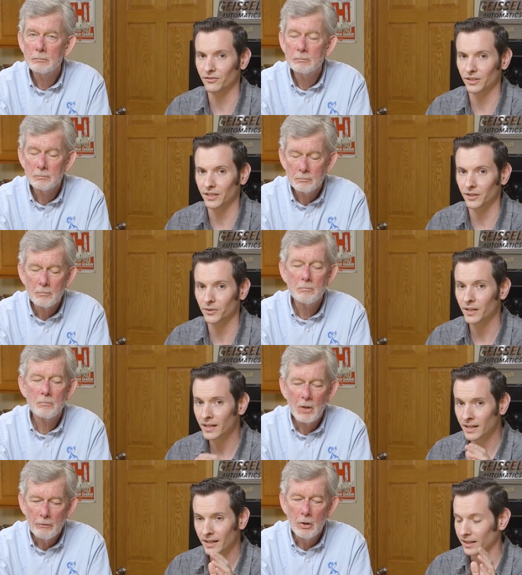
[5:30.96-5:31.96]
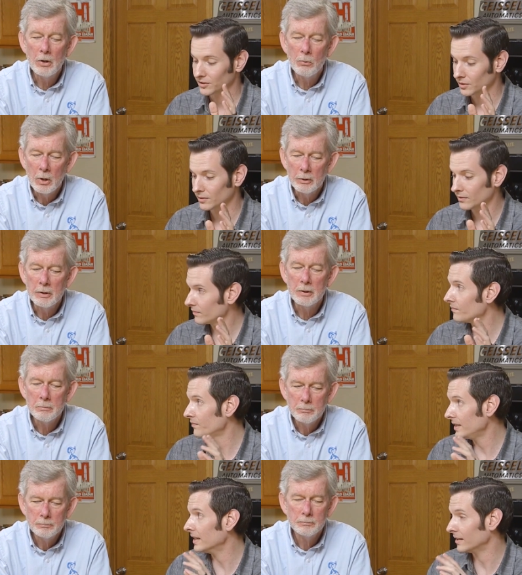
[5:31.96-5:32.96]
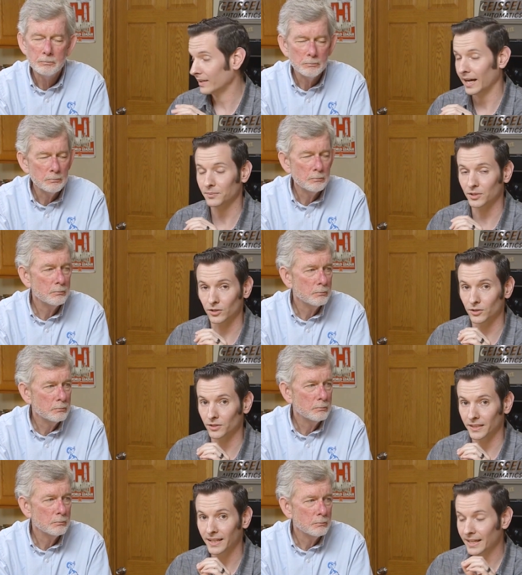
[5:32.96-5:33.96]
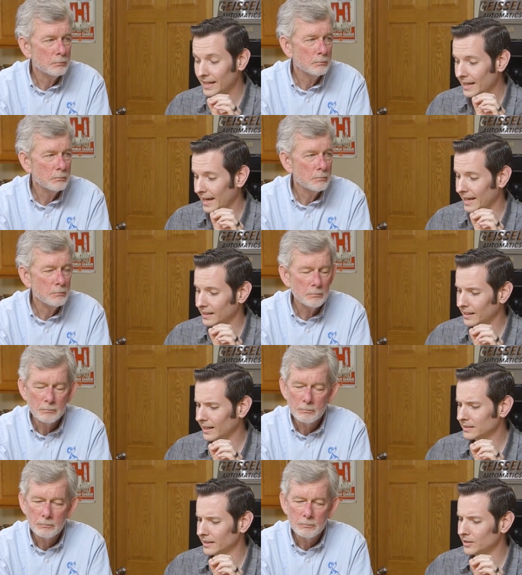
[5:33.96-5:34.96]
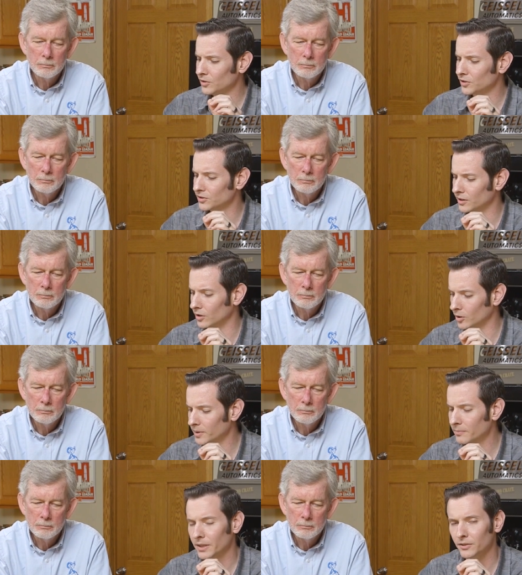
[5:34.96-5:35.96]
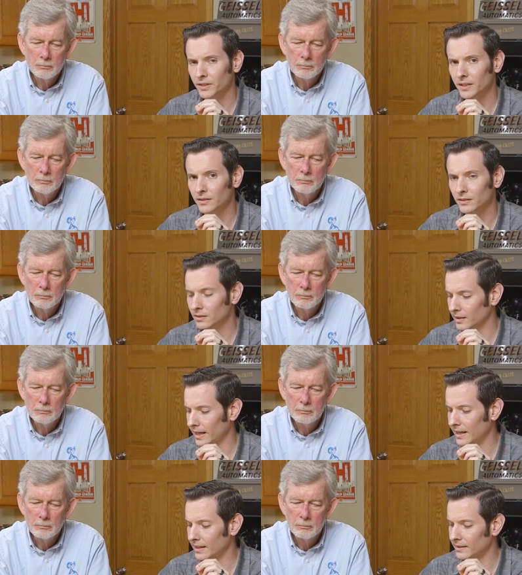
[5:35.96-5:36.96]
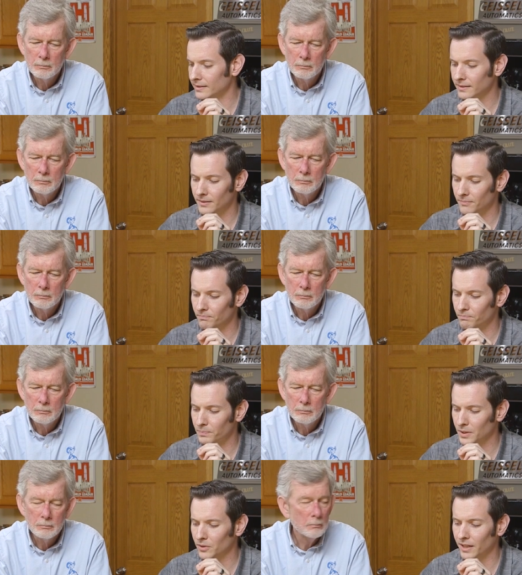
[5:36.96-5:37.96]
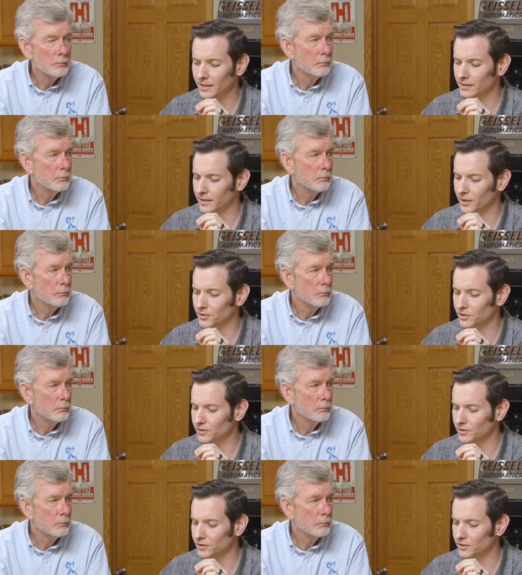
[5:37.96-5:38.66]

Speaker 1: that video.
Speaker 2: Very well done.
Speaker 1: Yeah, absolutely. And Geissele uses an aluminum barrel nut, and Bill Geissele goes